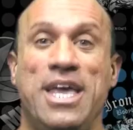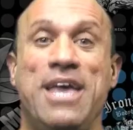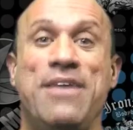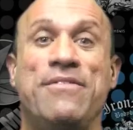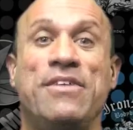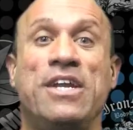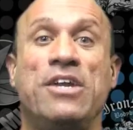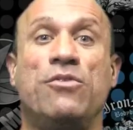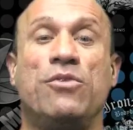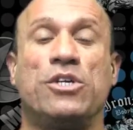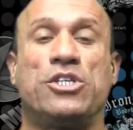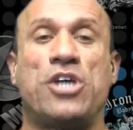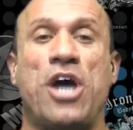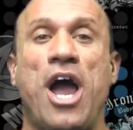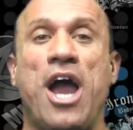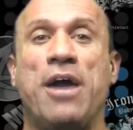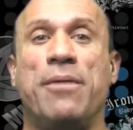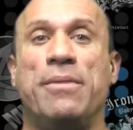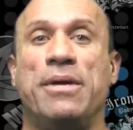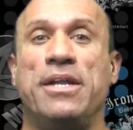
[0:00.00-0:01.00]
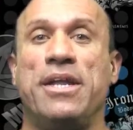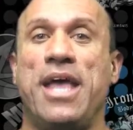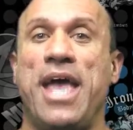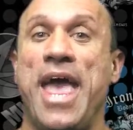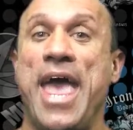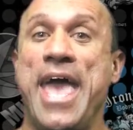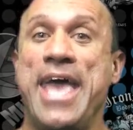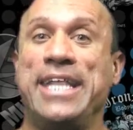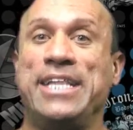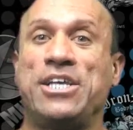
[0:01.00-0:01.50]
Even in retirement,
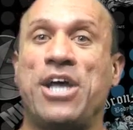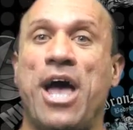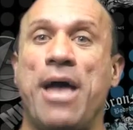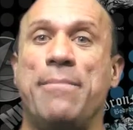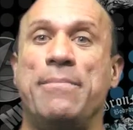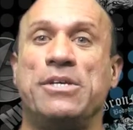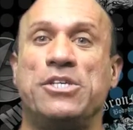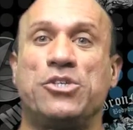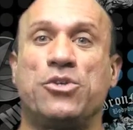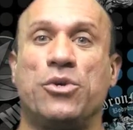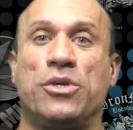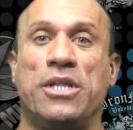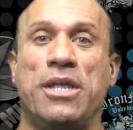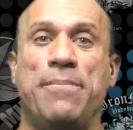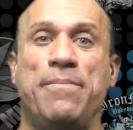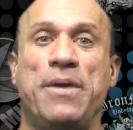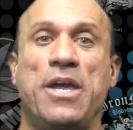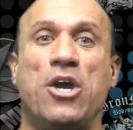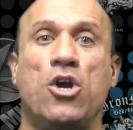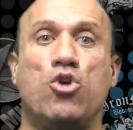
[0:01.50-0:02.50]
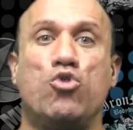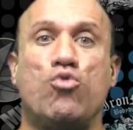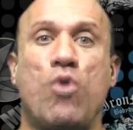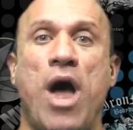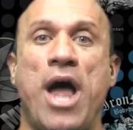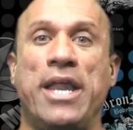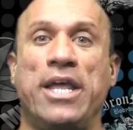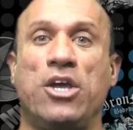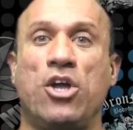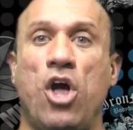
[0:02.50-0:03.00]
eight time Mr. Olympia
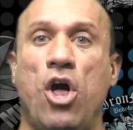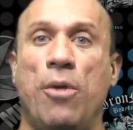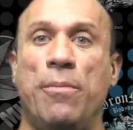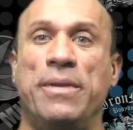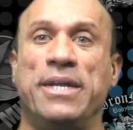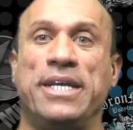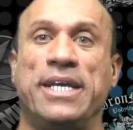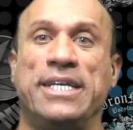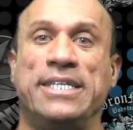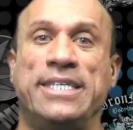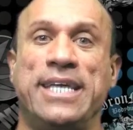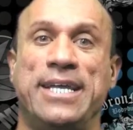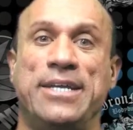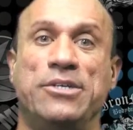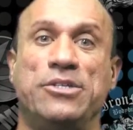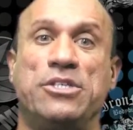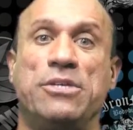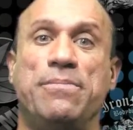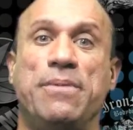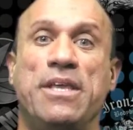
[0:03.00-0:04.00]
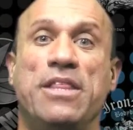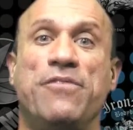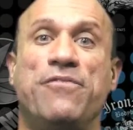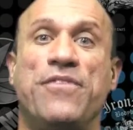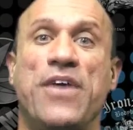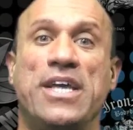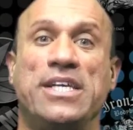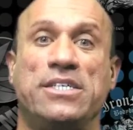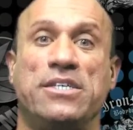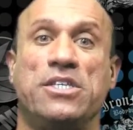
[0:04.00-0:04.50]
Ronnie Coleman continues to be the
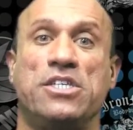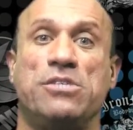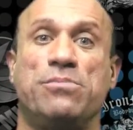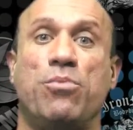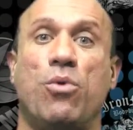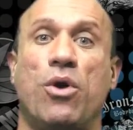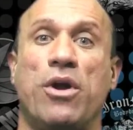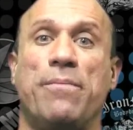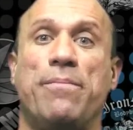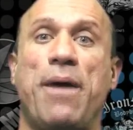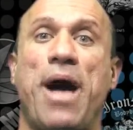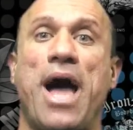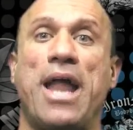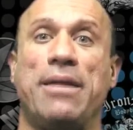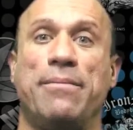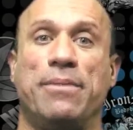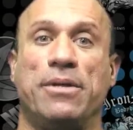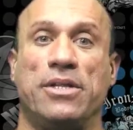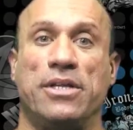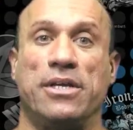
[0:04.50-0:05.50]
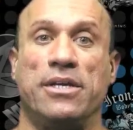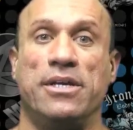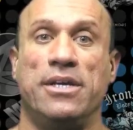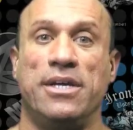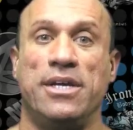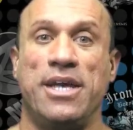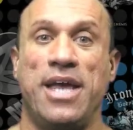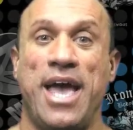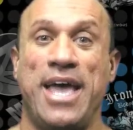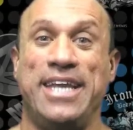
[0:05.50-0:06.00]
face of the sport of bodybuilding,
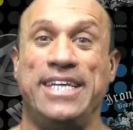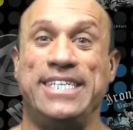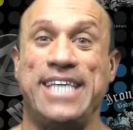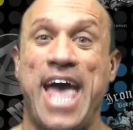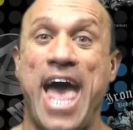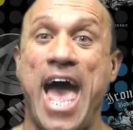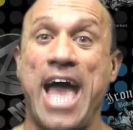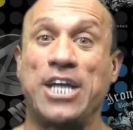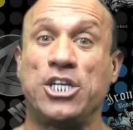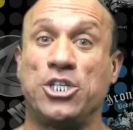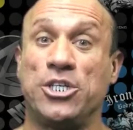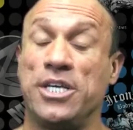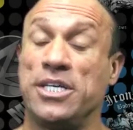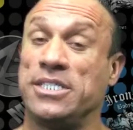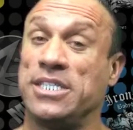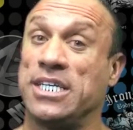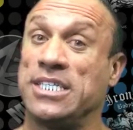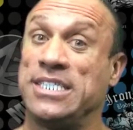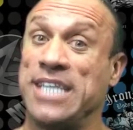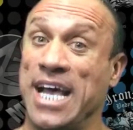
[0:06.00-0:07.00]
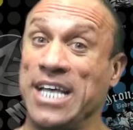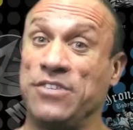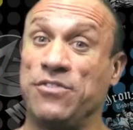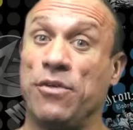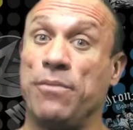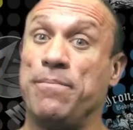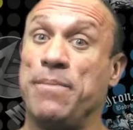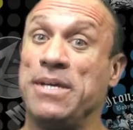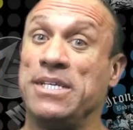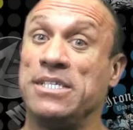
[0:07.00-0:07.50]
and he's actually a
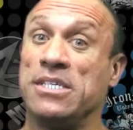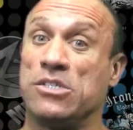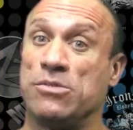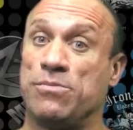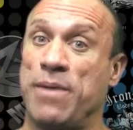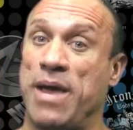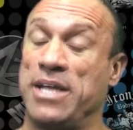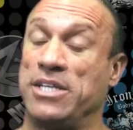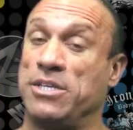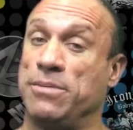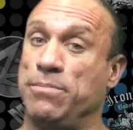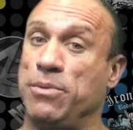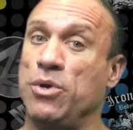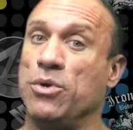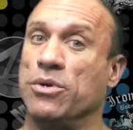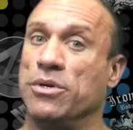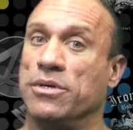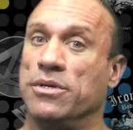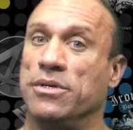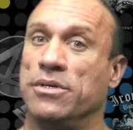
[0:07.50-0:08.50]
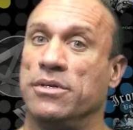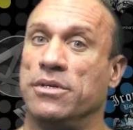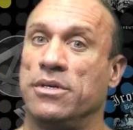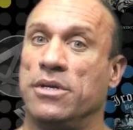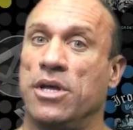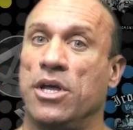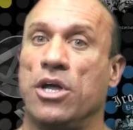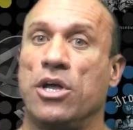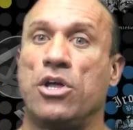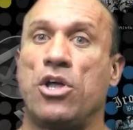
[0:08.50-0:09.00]
successful businessman to boot.
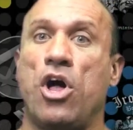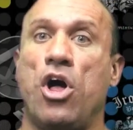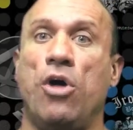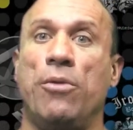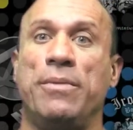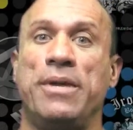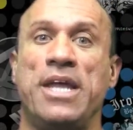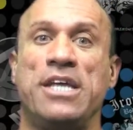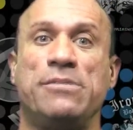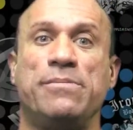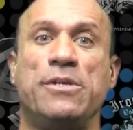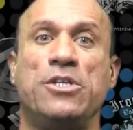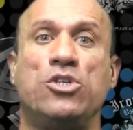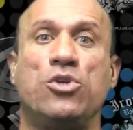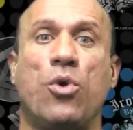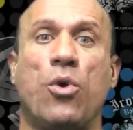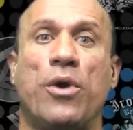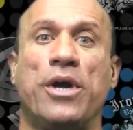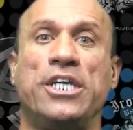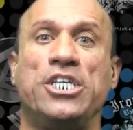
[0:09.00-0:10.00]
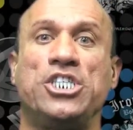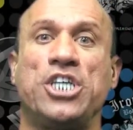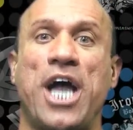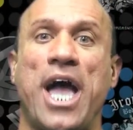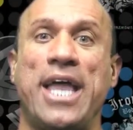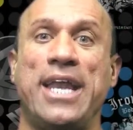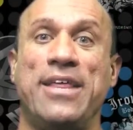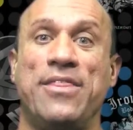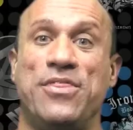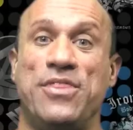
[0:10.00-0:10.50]
Coleman has been touring
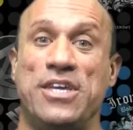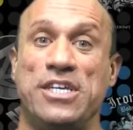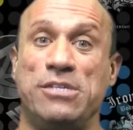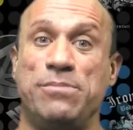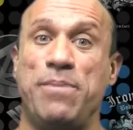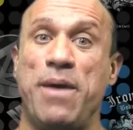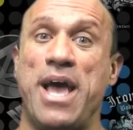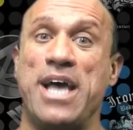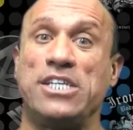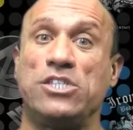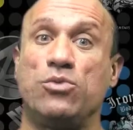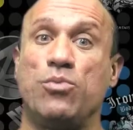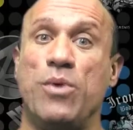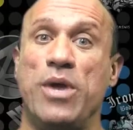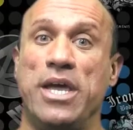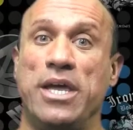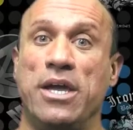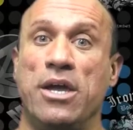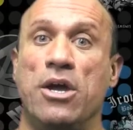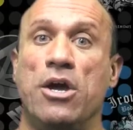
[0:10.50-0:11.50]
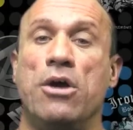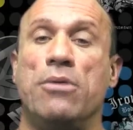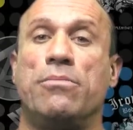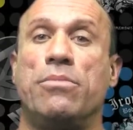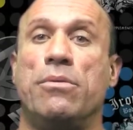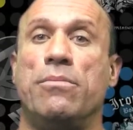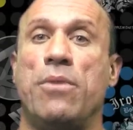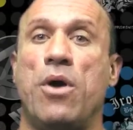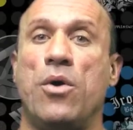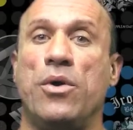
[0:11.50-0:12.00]
China this past week
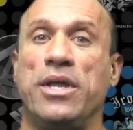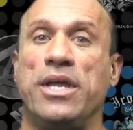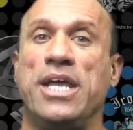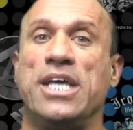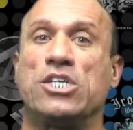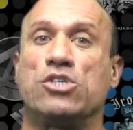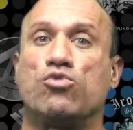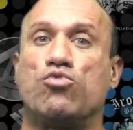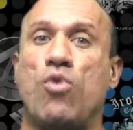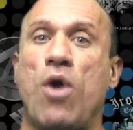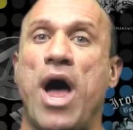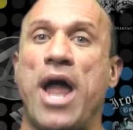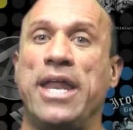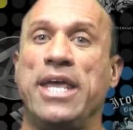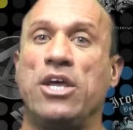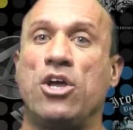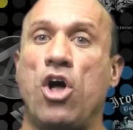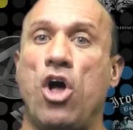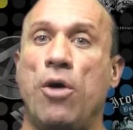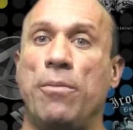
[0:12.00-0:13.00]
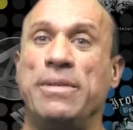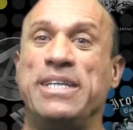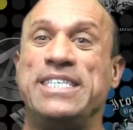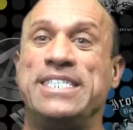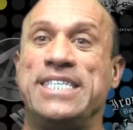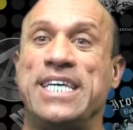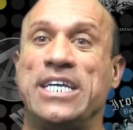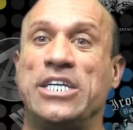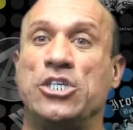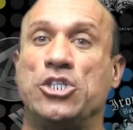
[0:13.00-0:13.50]
promoting his Ronnie Coleman
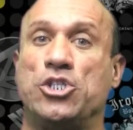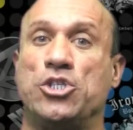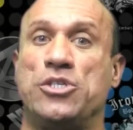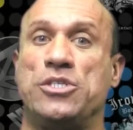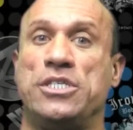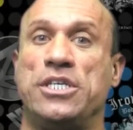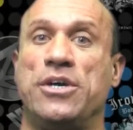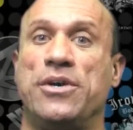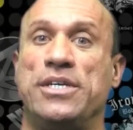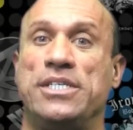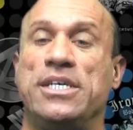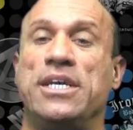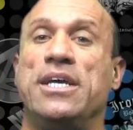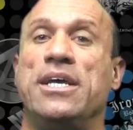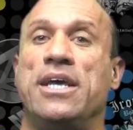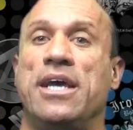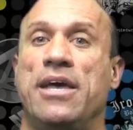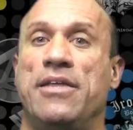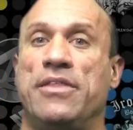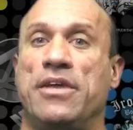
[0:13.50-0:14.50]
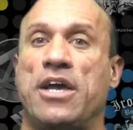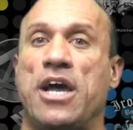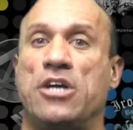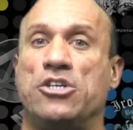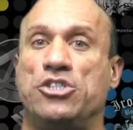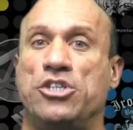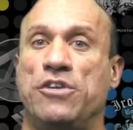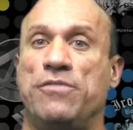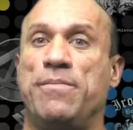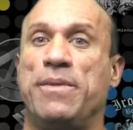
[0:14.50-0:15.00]
signature series in the country